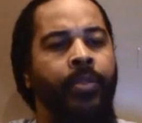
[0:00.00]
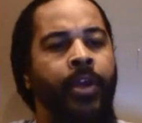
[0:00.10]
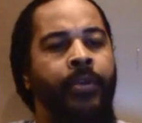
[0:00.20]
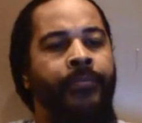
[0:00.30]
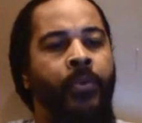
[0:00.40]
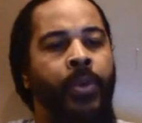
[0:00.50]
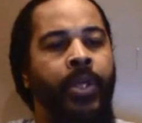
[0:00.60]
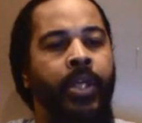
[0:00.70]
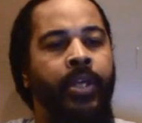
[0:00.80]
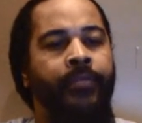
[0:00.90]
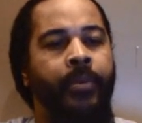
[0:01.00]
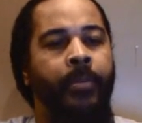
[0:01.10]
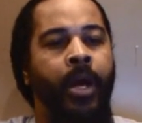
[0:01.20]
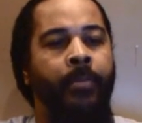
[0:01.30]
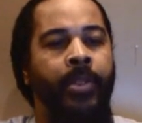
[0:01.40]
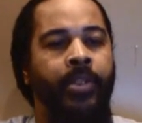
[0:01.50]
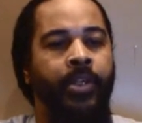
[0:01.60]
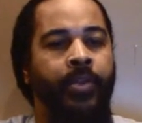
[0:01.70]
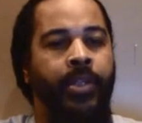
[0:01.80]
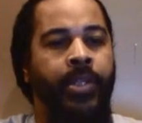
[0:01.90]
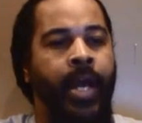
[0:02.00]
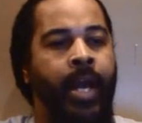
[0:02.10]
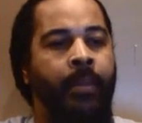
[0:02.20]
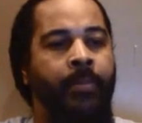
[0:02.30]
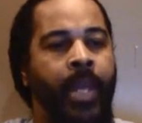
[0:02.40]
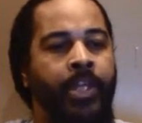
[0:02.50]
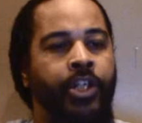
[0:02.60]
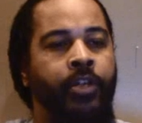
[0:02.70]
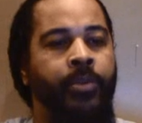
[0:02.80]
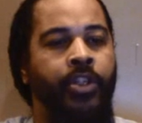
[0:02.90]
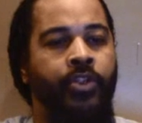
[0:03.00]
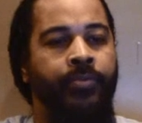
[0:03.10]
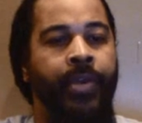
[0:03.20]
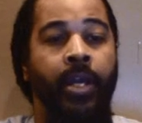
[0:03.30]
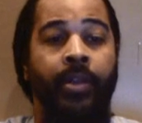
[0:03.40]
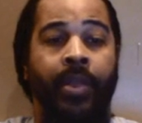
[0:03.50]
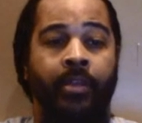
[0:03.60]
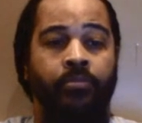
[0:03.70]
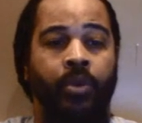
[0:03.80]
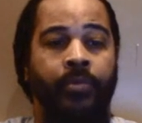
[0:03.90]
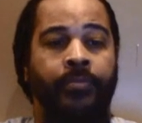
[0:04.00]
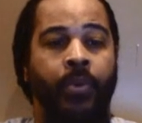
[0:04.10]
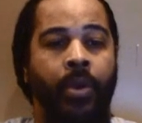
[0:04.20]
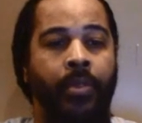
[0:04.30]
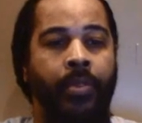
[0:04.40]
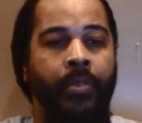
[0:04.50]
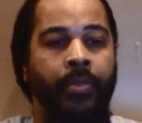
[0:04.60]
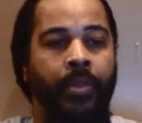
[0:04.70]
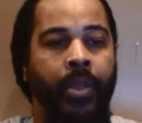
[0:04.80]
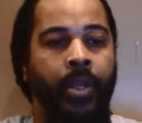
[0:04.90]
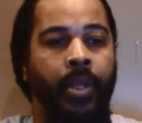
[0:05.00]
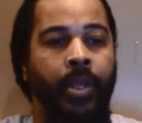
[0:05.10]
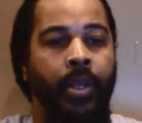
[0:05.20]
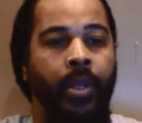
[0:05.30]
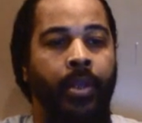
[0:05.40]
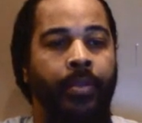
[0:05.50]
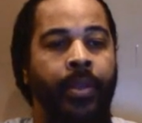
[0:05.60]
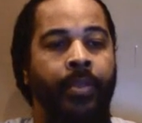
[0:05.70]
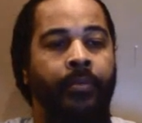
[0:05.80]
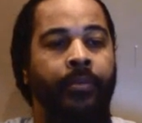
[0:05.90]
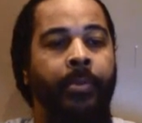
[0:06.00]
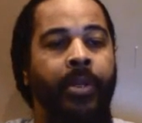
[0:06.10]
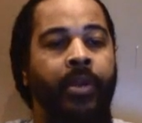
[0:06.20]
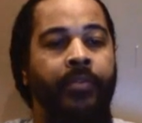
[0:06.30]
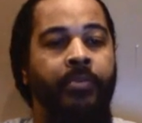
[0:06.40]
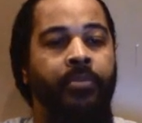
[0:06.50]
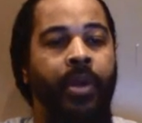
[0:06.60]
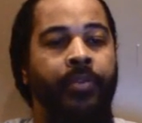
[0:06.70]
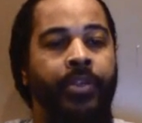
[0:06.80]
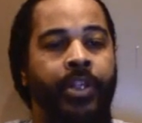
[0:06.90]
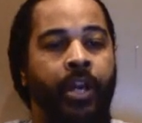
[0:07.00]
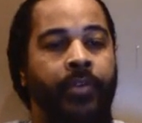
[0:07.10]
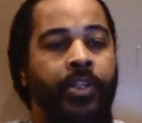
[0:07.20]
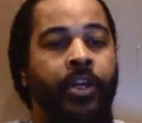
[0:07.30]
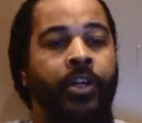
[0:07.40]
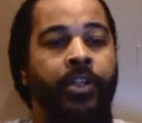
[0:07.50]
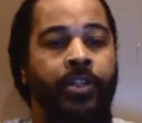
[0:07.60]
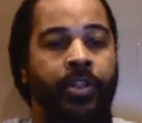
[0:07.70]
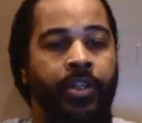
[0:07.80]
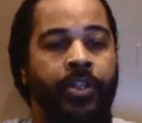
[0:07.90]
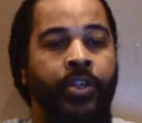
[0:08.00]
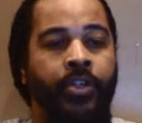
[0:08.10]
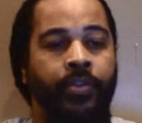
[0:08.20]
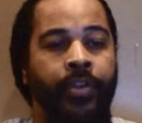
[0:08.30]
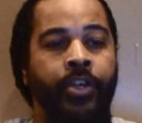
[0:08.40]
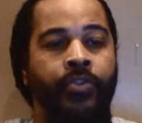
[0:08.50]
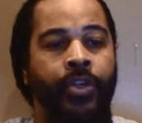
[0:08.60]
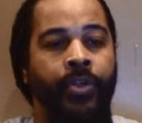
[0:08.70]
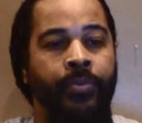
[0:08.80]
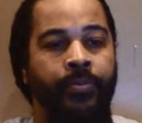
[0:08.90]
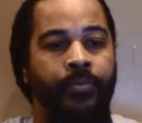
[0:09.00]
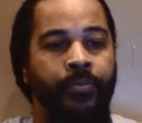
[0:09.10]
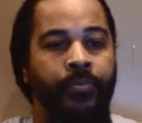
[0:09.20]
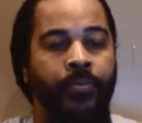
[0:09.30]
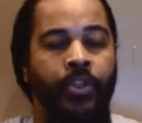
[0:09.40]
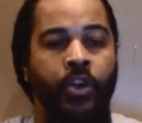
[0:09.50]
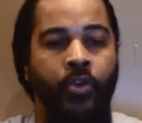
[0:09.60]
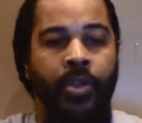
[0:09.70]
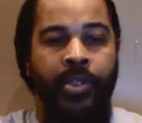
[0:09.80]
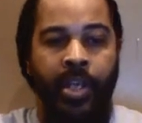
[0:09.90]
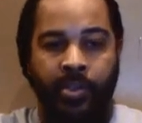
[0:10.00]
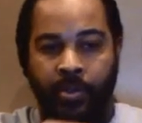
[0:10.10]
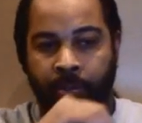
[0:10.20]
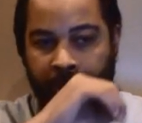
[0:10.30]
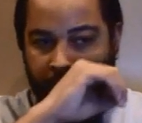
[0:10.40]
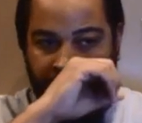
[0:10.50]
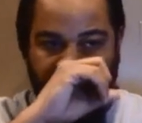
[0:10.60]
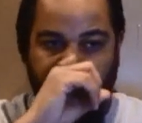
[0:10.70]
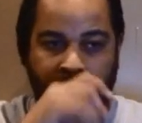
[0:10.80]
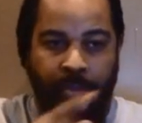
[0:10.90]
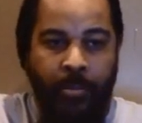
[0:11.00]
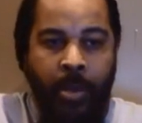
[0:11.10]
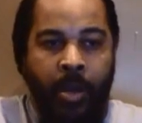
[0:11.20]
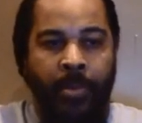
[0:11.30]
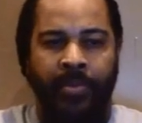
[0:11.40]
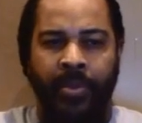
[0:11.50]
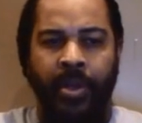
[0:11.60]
Therefore will he give them up until the time that she which travaileth has brought forth. Then the remnant of his brethren shall return unto the children of Israel. So he says he will give them up